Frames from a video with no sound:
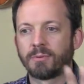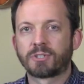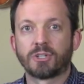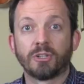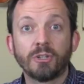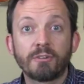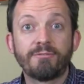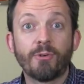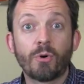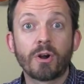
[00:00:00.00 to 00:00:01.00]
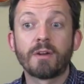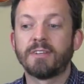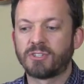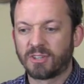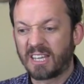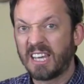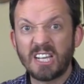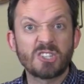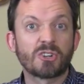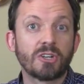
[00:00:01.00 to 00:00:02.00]
want you to look for. These are the
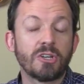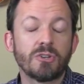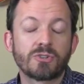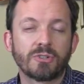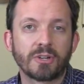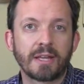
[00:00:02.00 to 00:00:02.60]
keys you're going to use.